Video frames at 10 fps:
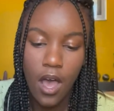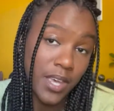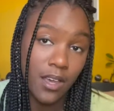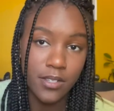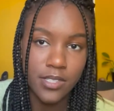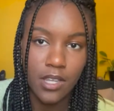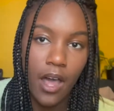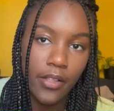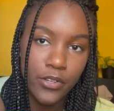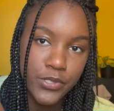because the
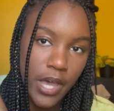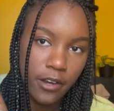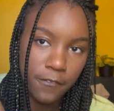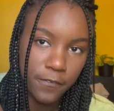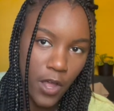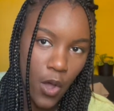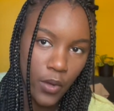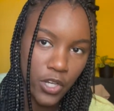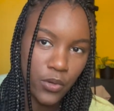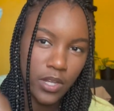colors kind of flow
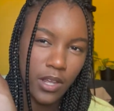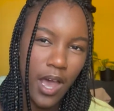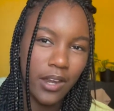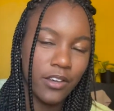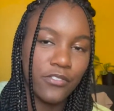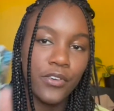and you can kind of